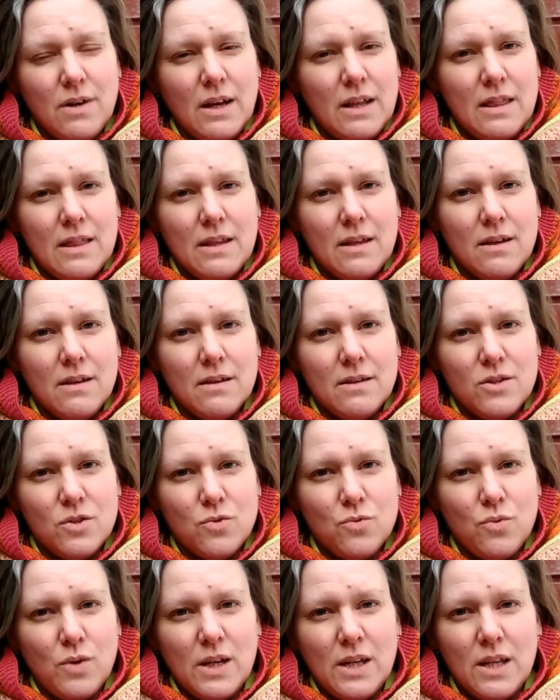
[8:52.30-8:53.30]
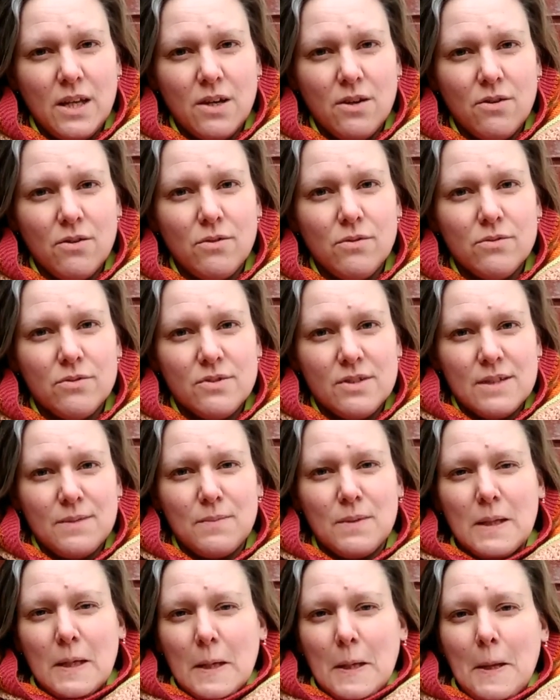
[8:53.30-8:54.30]
I think, a 20-year-old or
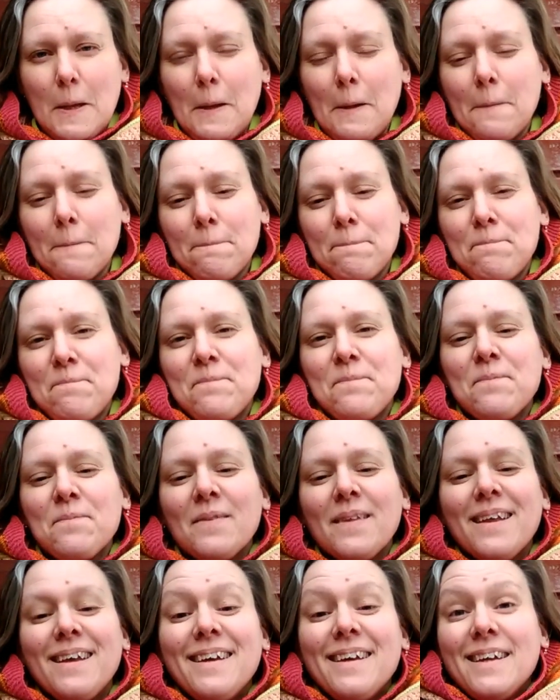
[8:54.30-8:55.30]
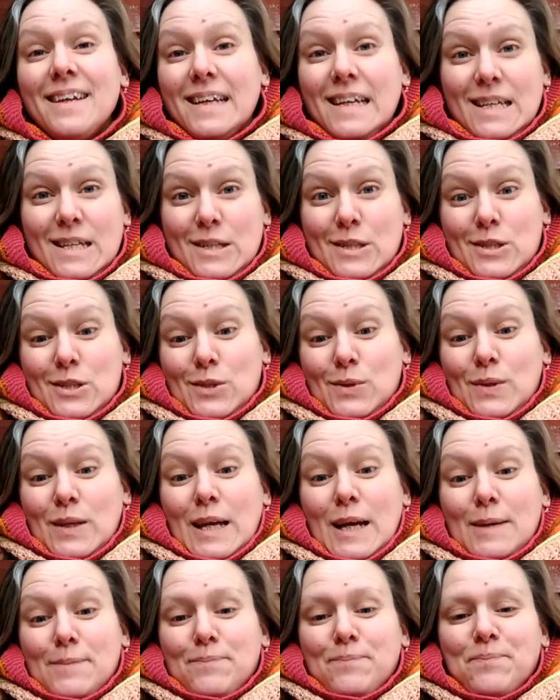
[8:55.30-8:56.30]
something. So
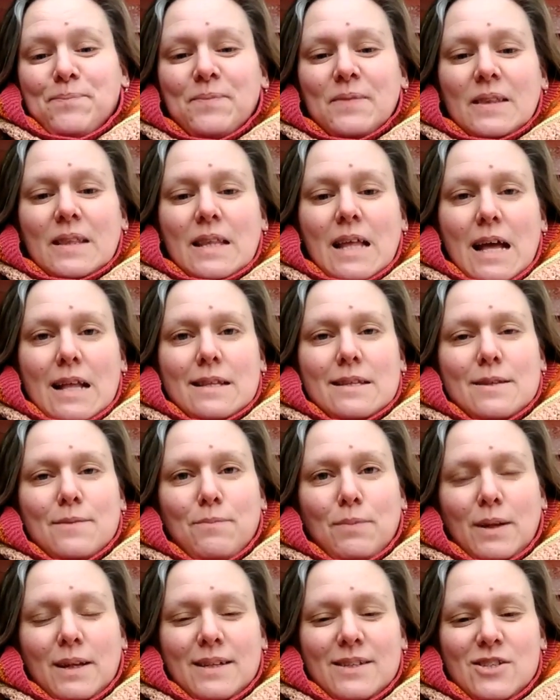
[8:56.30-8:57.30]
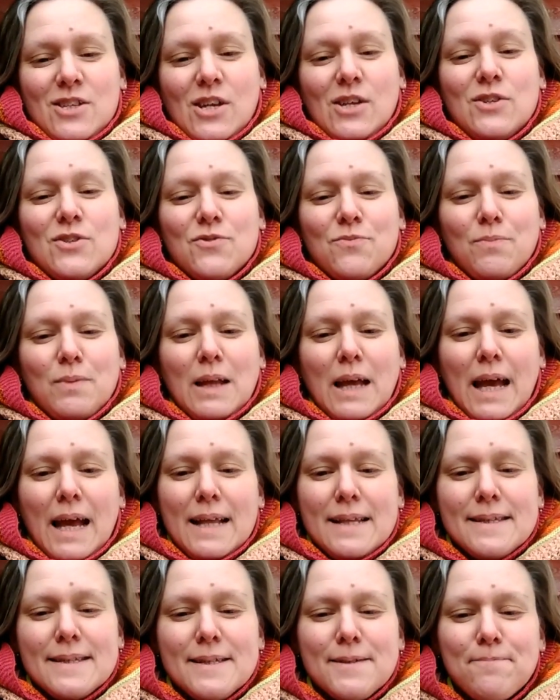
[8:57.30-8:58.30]
yeah, that's a change of
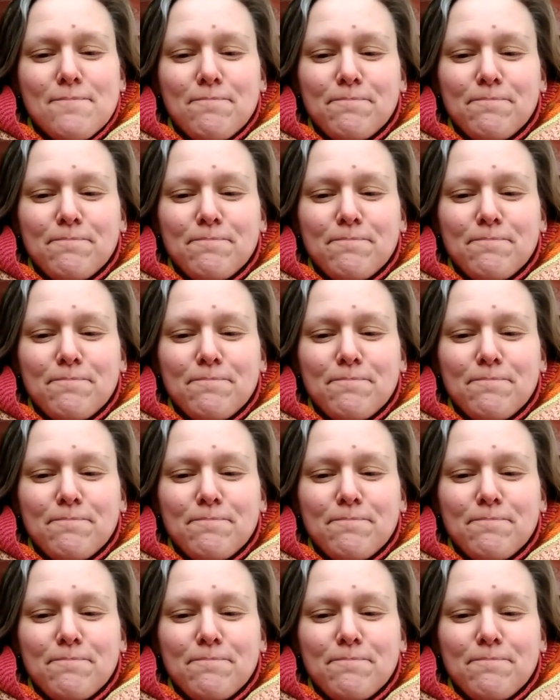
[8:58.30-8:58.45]
plans.